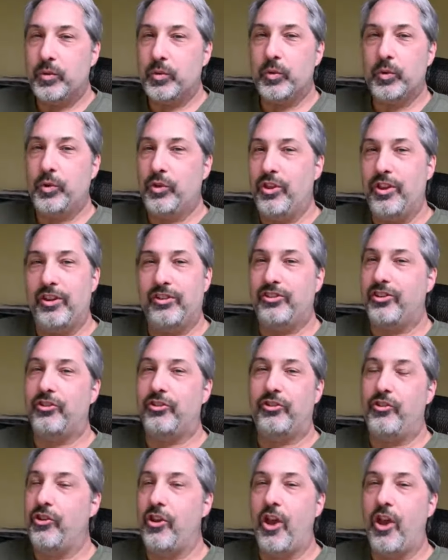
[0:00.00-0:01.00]
this
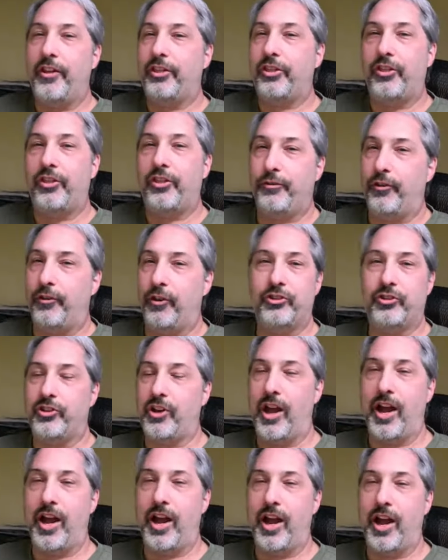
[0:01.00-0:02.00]
is not the first
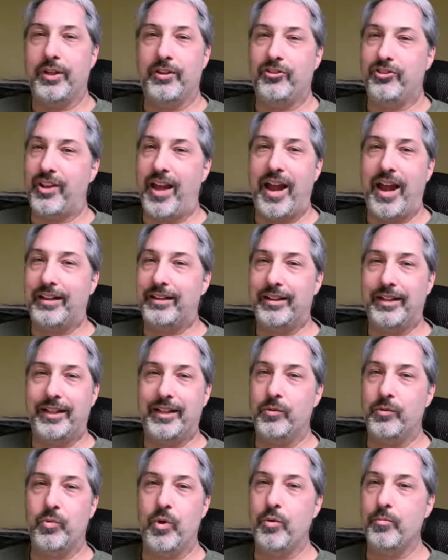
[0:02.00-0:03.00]
time, and sadly, it
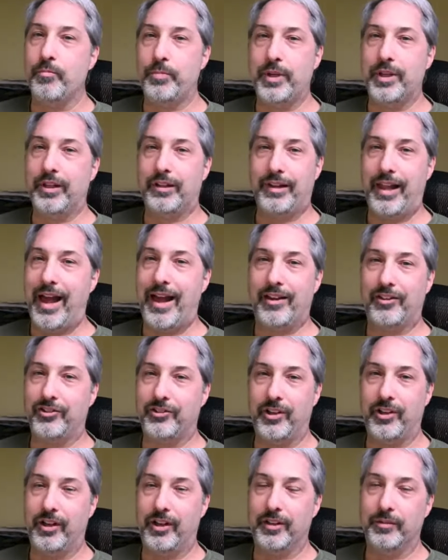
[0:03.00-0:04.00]
won't be the last
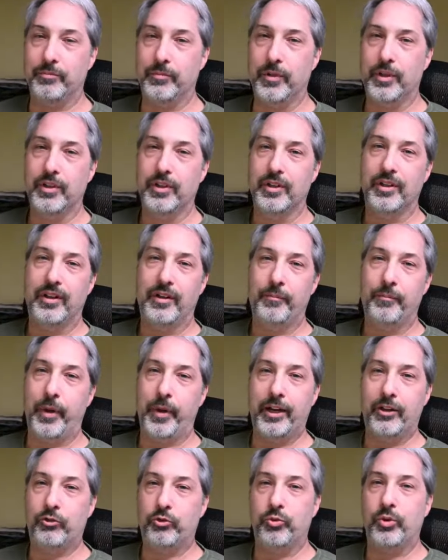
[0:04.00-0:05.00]
time. But
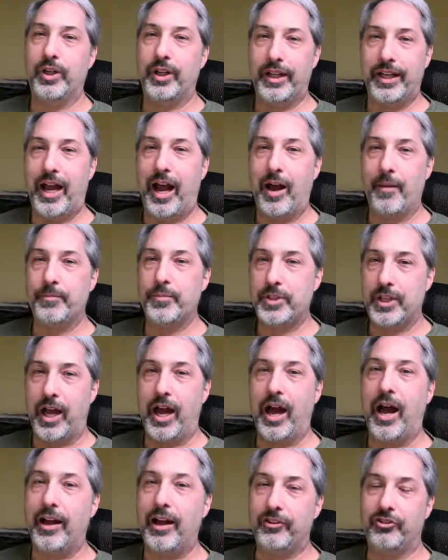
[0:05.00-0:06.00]
it's really up to
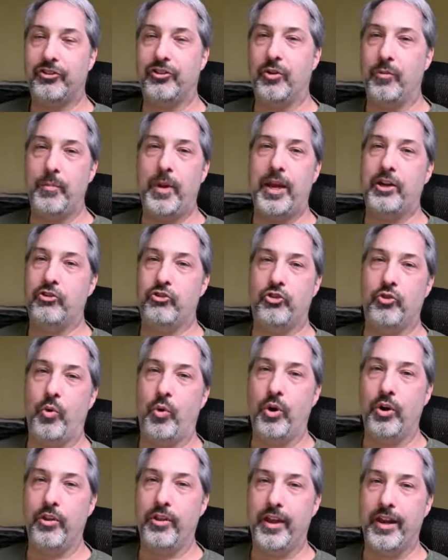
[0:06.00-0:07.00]
us to make
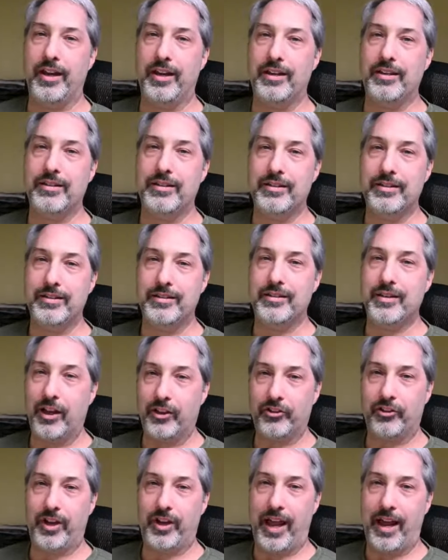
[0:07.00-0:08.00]
sure that it
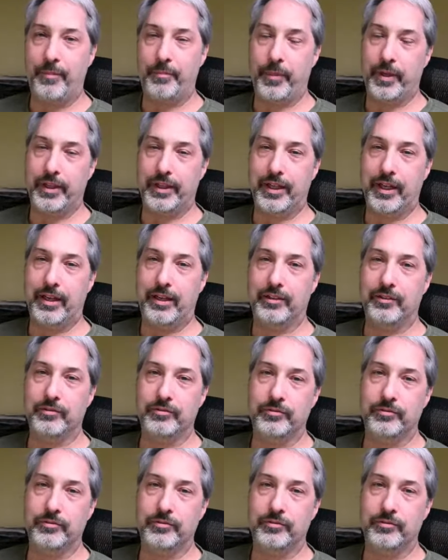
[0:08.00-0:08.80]
doesn't happen again.